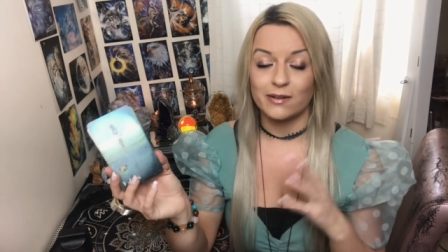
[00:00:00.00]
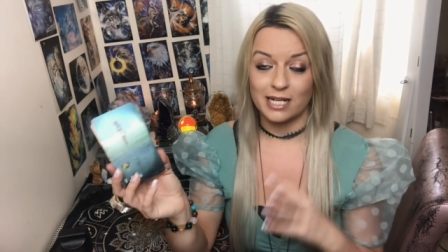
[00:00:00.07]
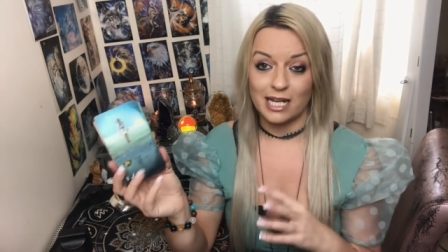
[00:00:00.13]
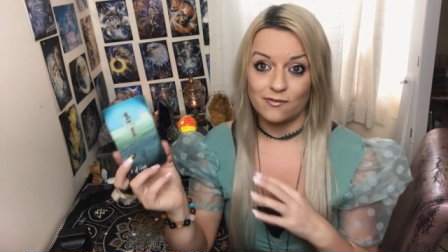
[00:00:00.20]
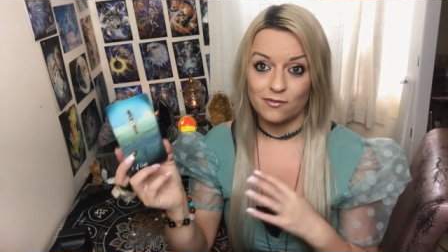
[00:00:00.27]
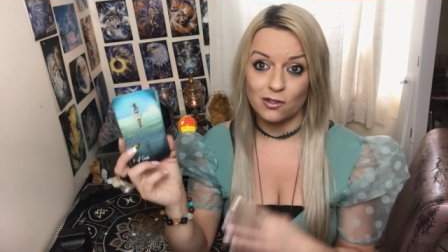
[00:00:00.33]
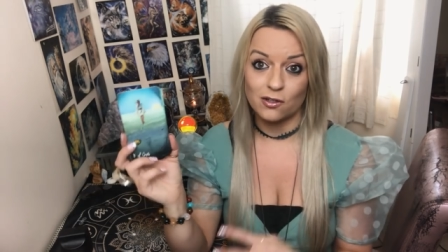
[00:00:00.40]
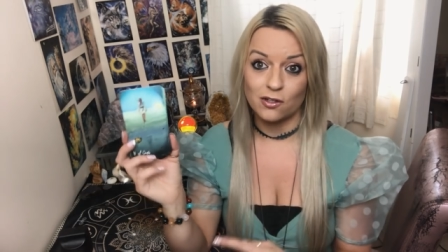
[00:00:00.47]
go and
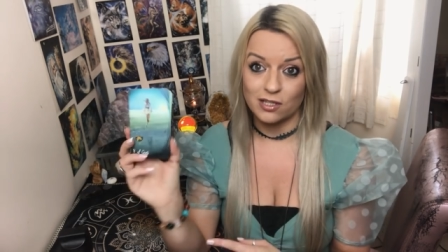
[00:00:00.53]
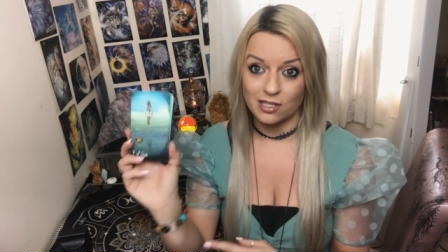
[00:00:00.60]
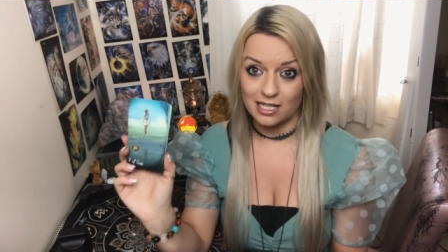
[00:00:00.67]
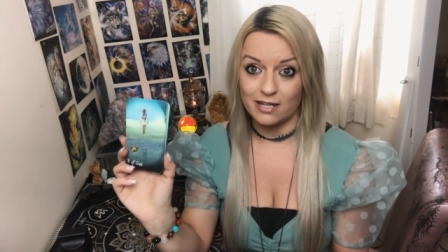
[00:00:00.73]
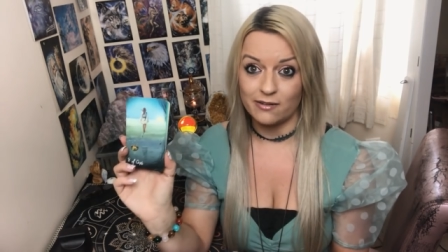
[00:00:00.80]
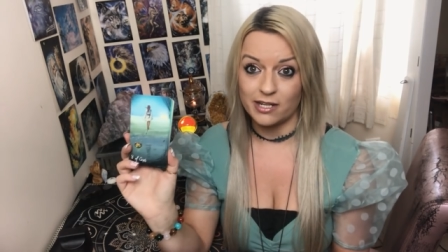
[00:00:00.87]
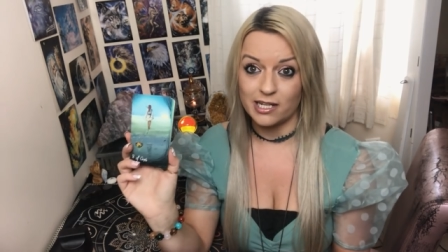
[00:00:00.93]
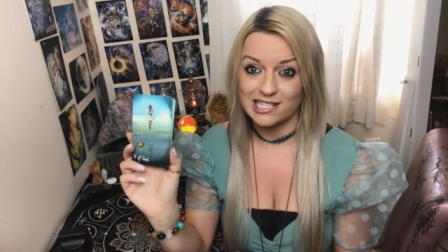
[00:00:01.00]
have a look at the
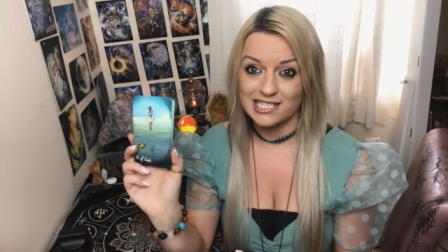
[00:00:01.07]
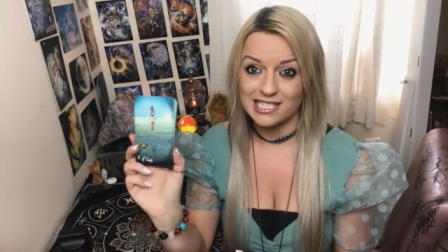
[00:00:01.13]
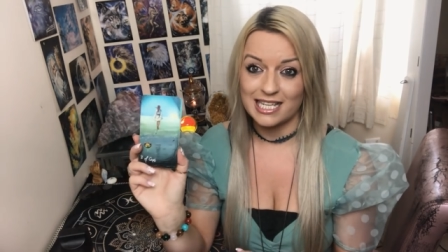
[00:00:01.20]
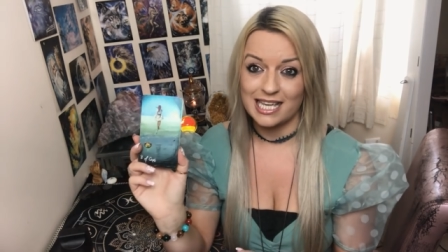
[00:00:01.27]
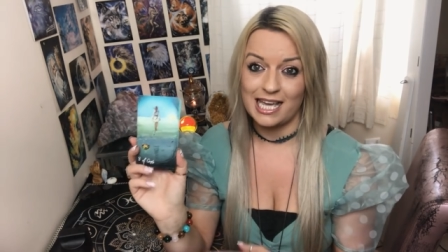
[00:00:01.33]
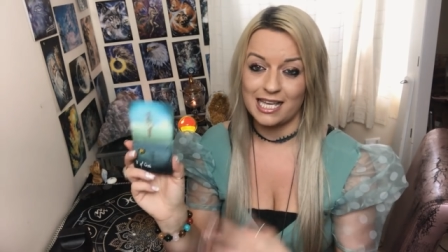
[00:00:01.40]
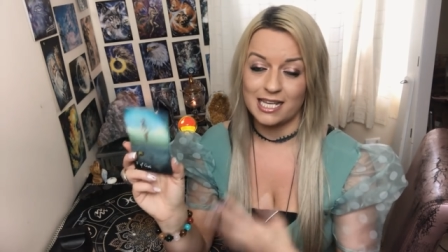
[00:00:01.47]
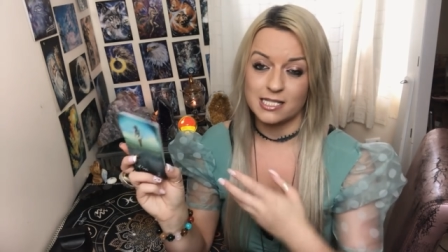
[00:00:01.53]
lyrics,
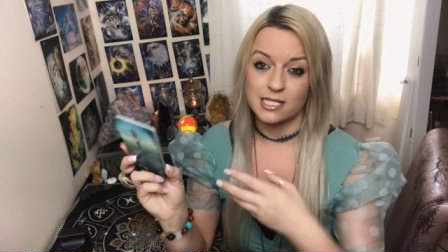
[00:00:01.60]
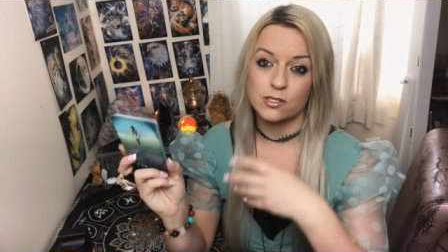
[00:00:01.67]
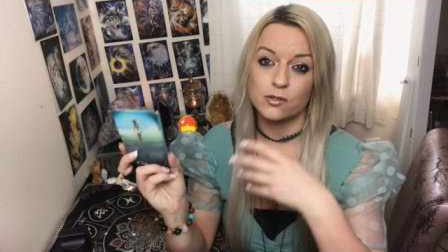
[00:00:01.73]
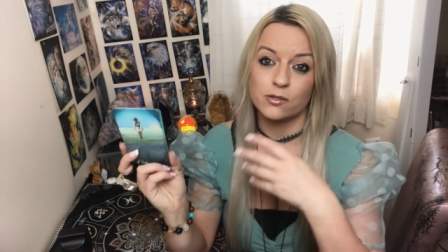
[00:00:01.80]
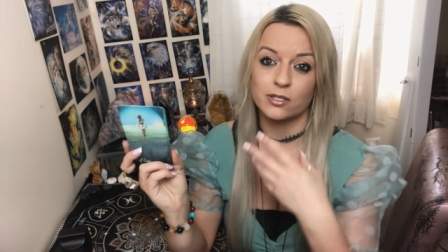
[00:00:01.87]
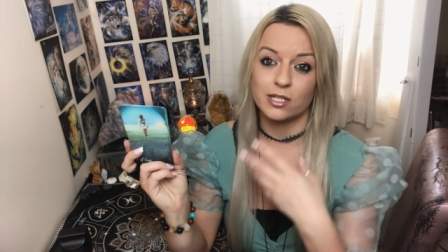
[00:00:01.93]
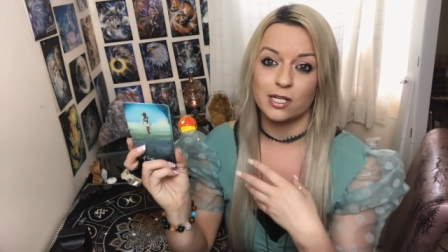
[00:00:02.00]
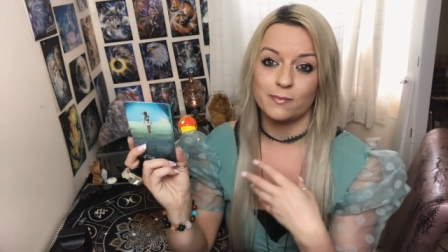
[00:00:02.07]
okay, because it's
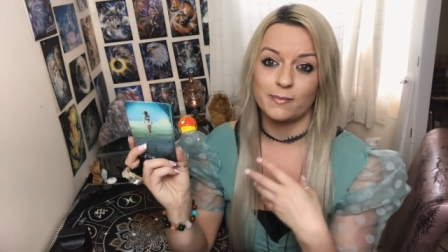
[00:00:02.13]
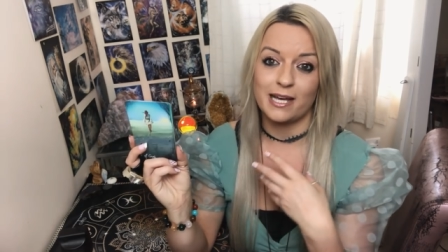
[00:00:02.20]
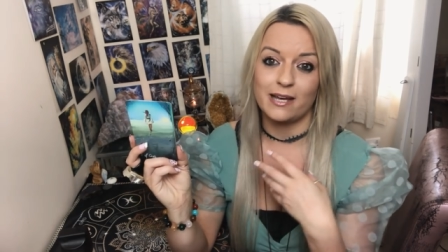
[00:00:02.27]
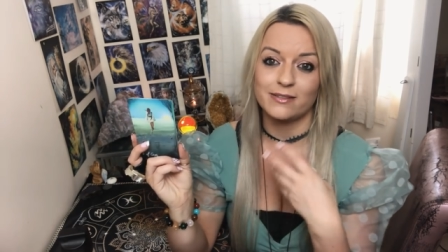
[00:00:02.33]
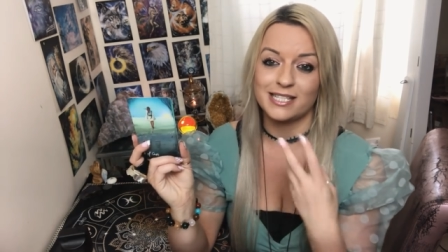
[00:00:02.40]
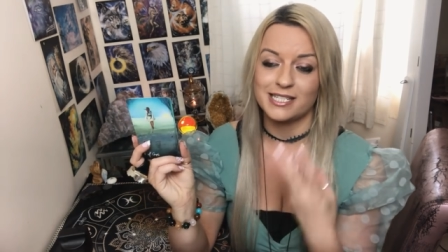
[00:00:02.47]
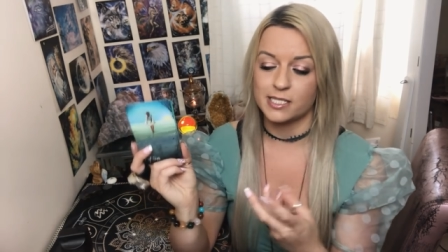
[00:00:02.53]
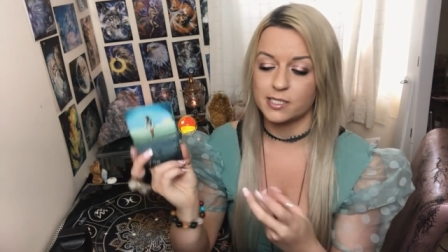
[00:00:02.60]
talking
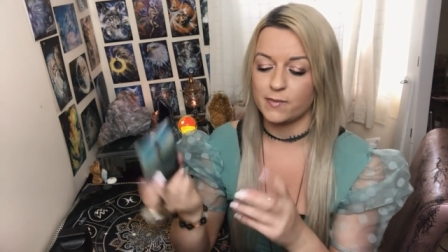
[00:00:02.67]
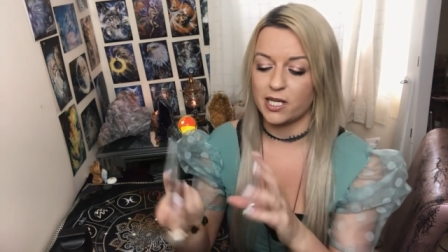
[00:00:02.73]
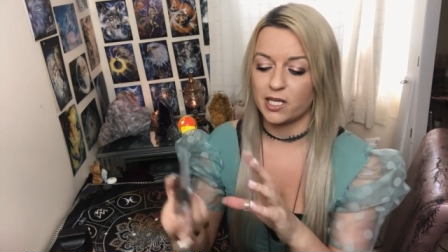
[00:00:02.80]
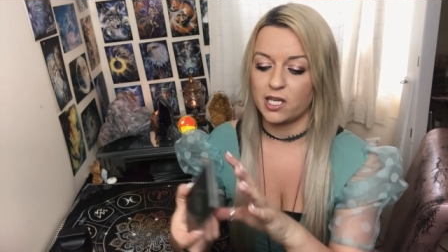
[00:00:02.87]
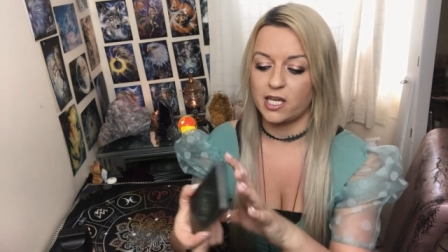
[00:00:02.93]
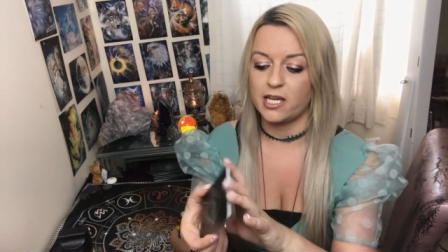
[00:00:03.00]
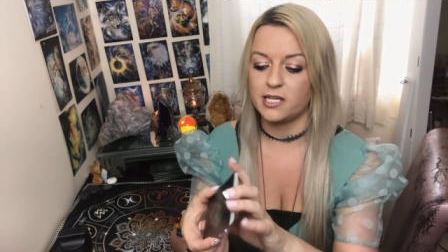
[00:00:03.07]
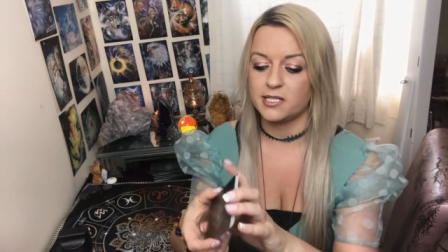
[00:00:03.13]
about this is my
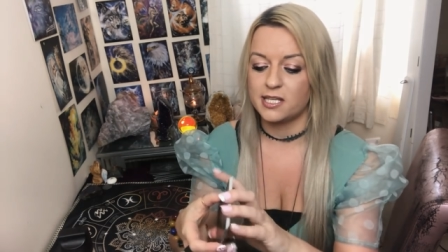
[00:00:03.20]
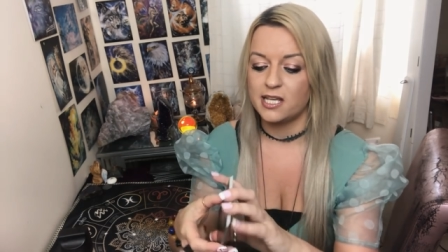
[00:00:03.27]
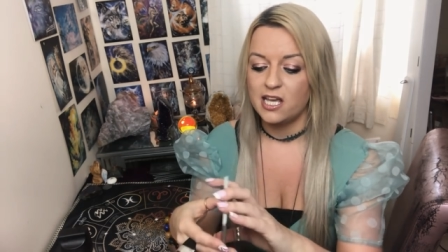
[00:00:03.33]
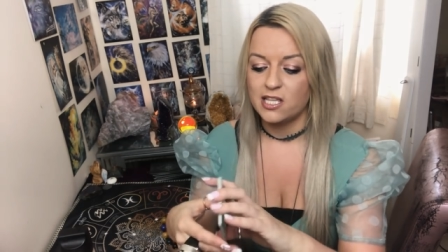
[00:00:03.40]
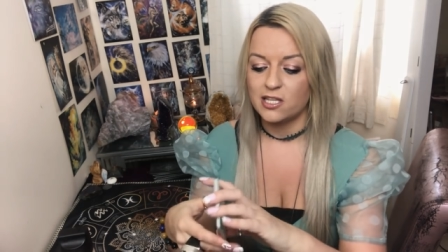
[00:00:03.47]
curse,